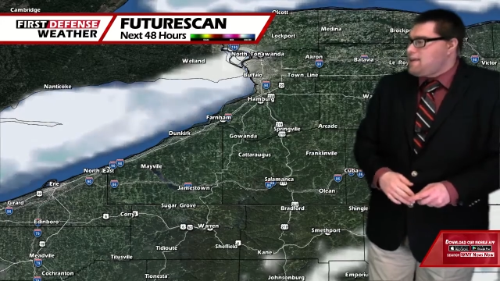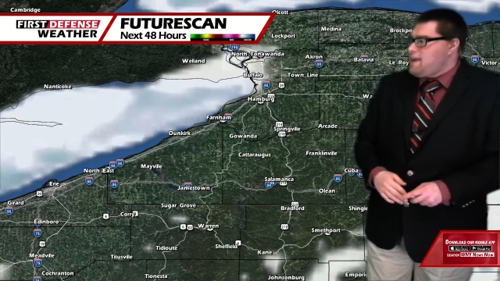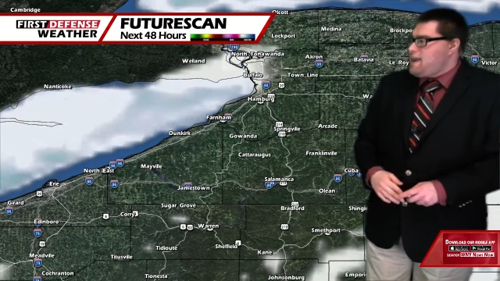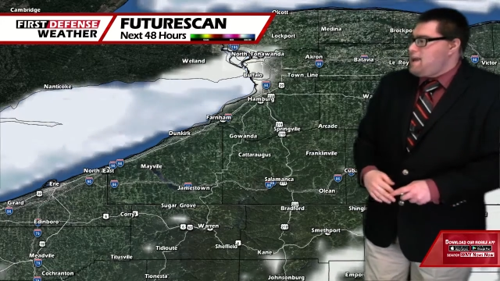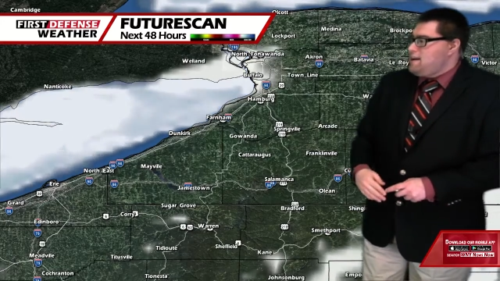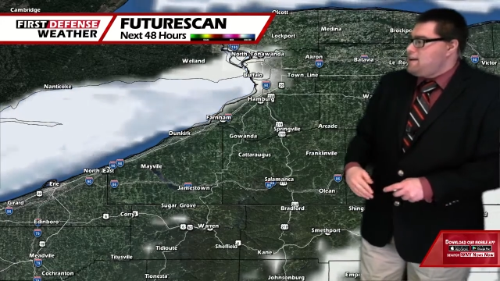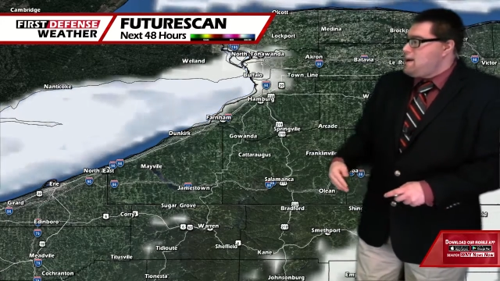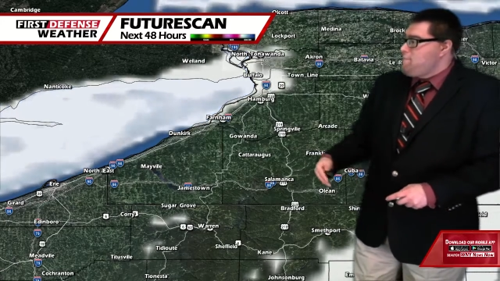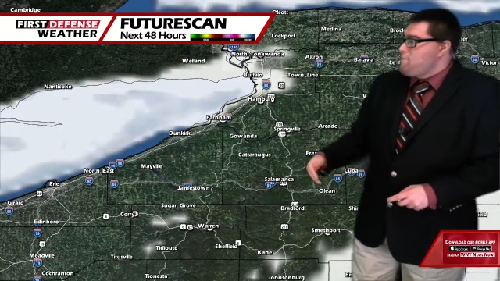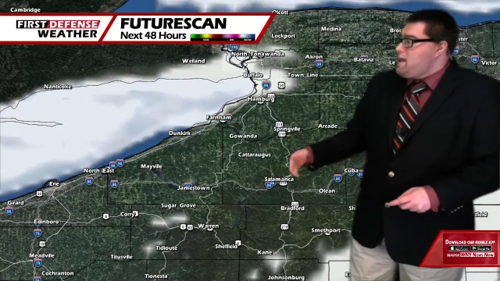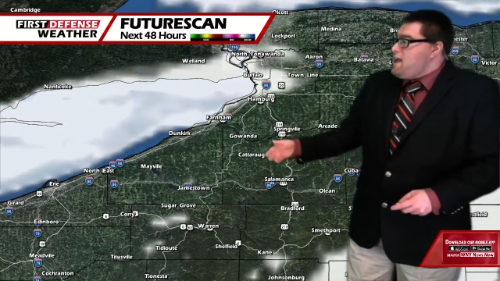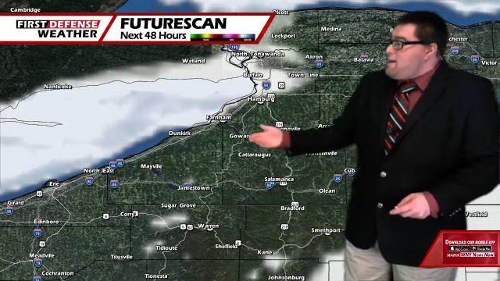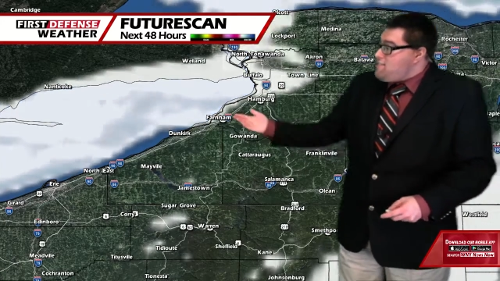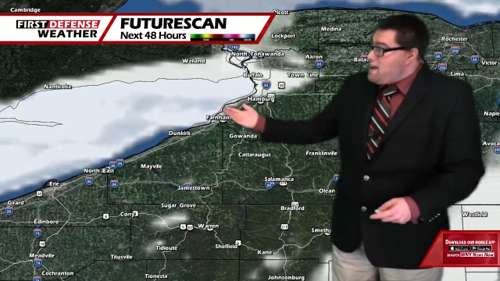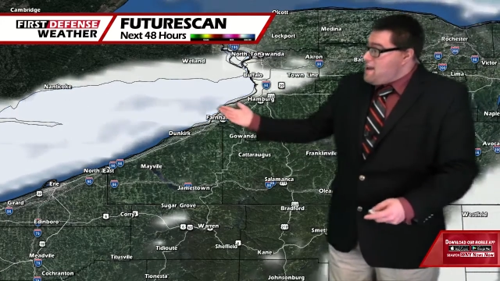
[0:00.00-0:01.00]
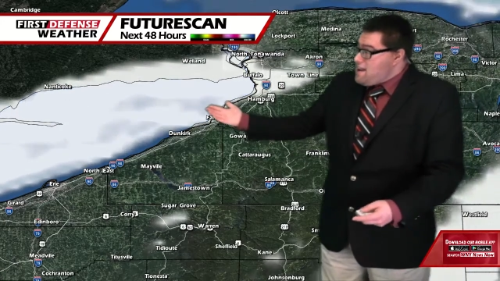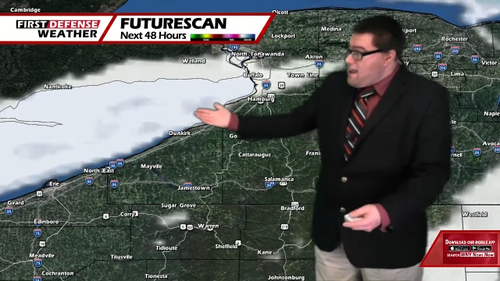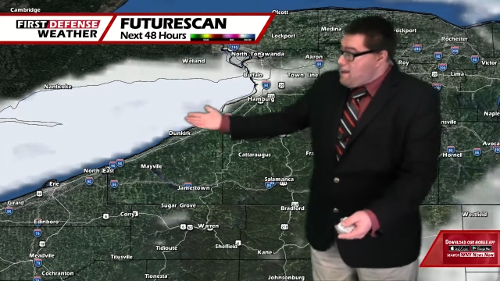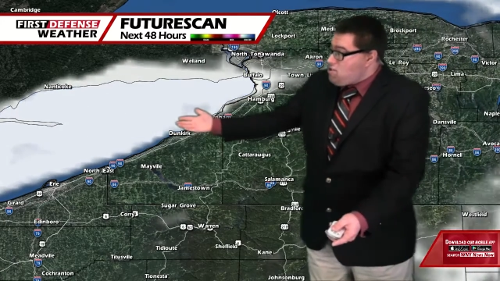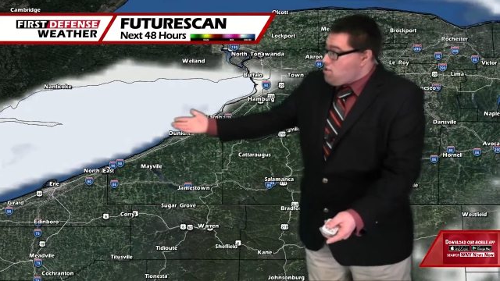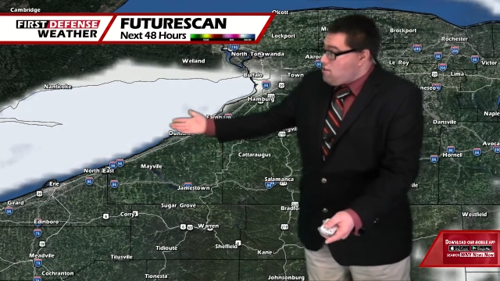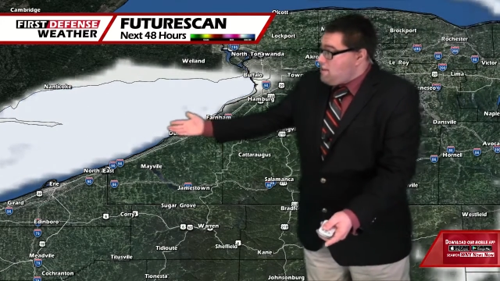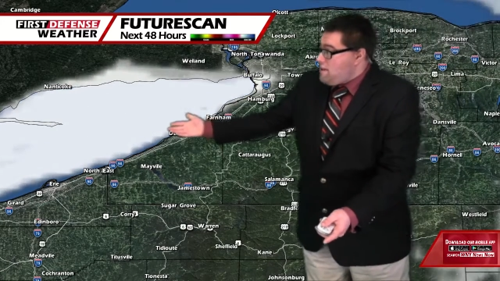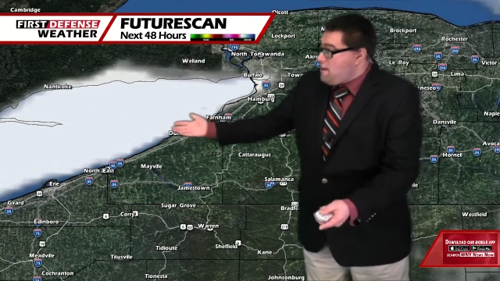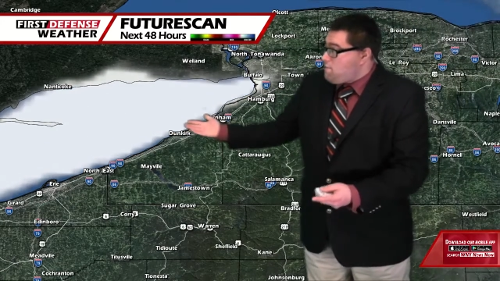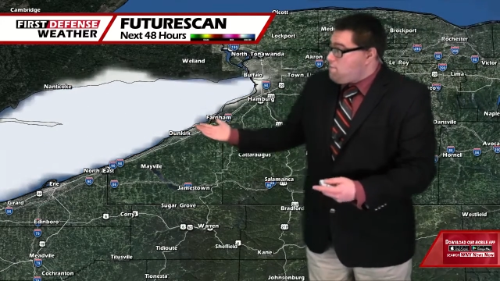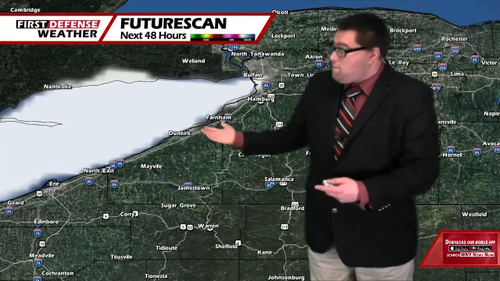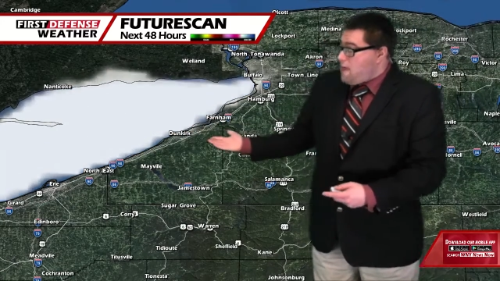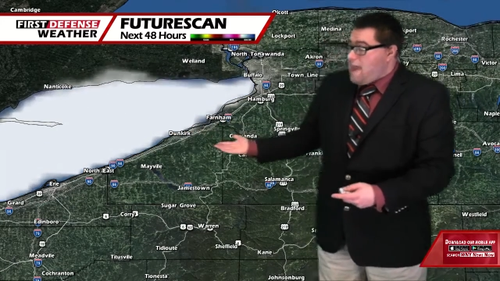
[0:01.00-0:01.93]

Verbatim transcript: Canada. Then actually a,